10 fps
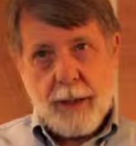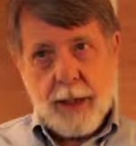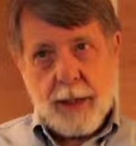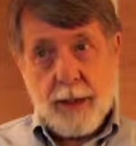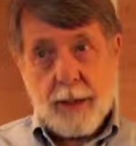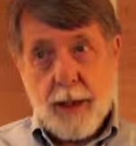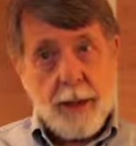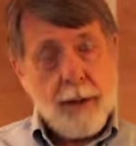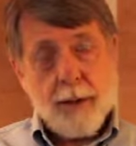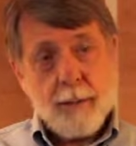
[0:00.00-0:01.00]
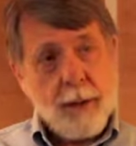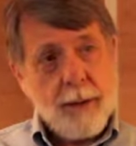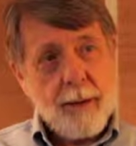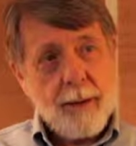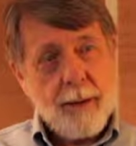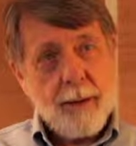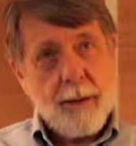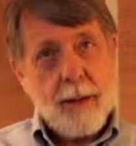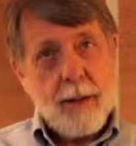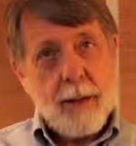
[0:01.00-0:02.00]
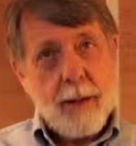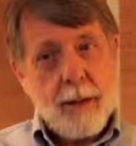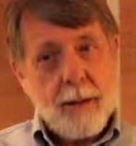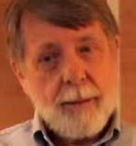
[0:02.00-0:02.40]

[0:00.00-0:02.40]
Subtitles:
astonished me